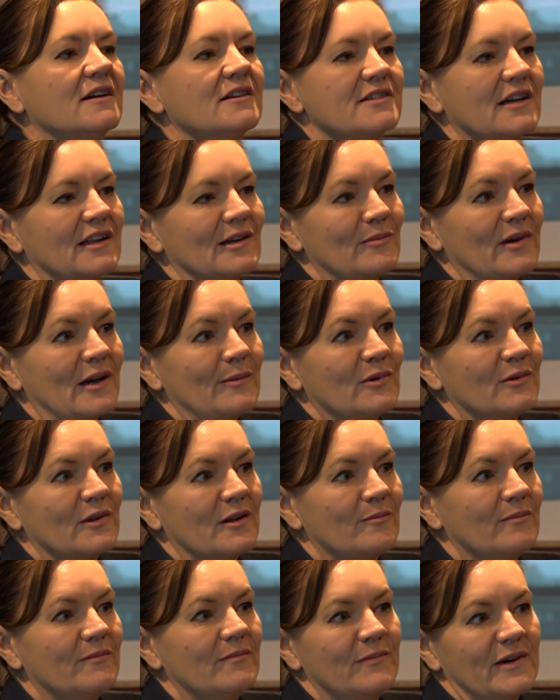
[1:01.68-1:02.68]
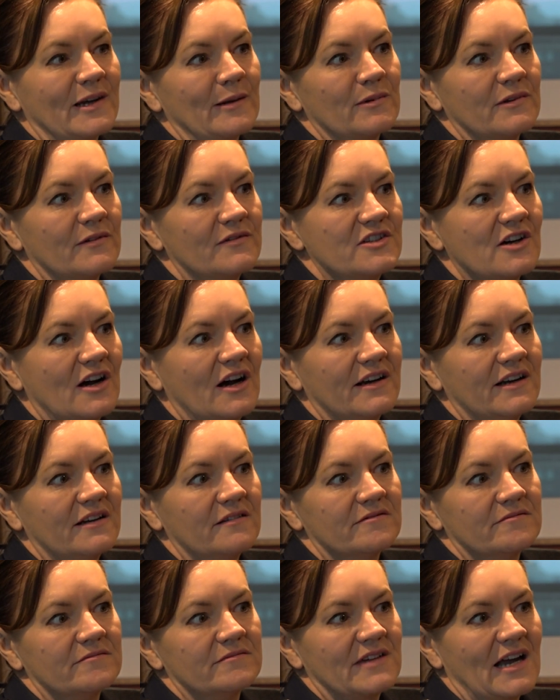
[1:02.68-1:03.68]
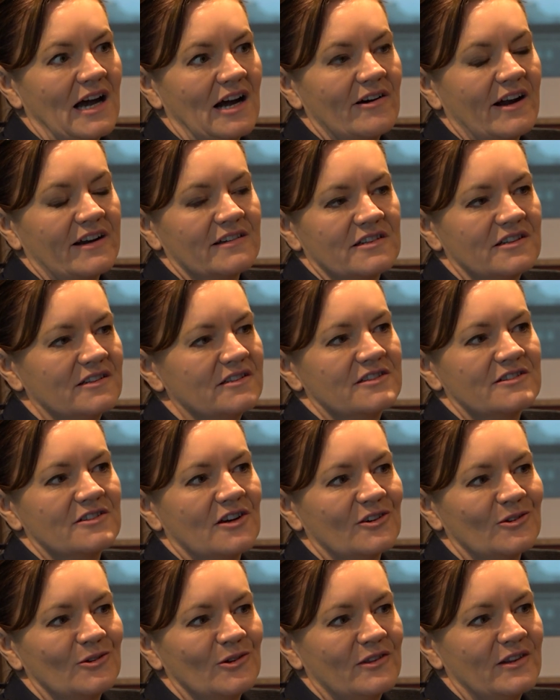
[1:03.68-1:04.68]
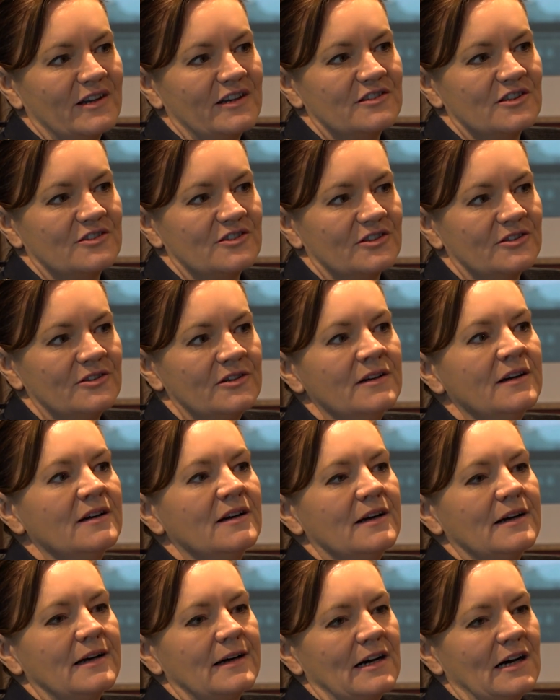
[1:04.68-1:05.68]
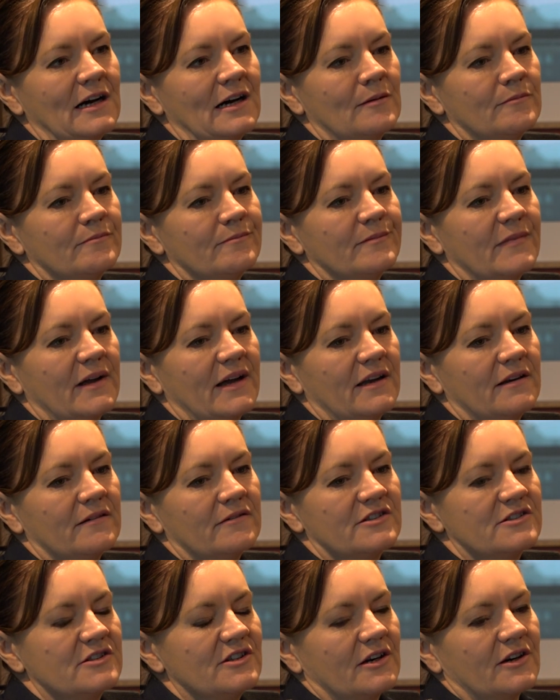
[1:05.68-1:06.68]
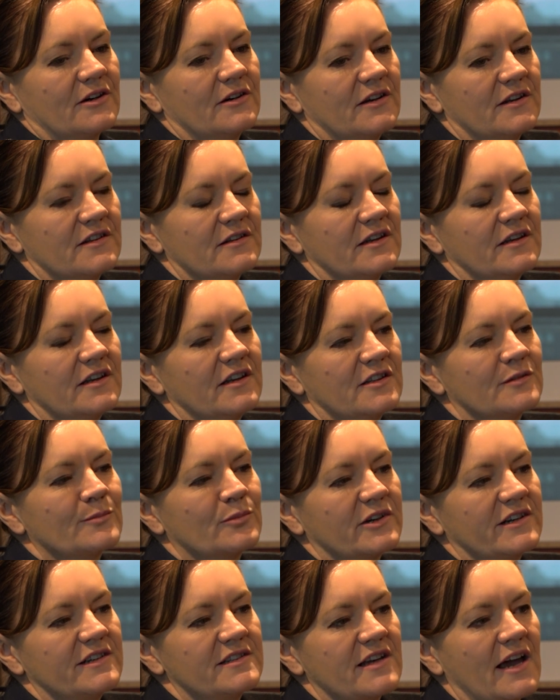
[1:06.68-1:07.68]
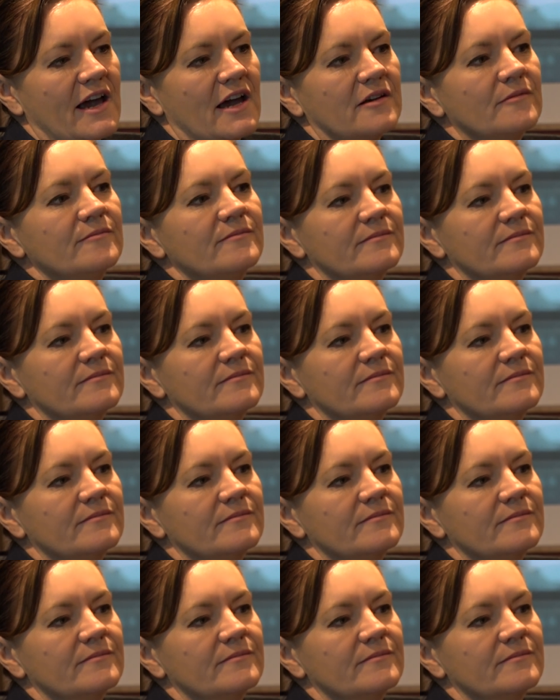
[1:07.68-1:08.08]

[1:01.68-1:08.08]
telling people that people have died in car accidents, not a good thing to do, it's pretty sad.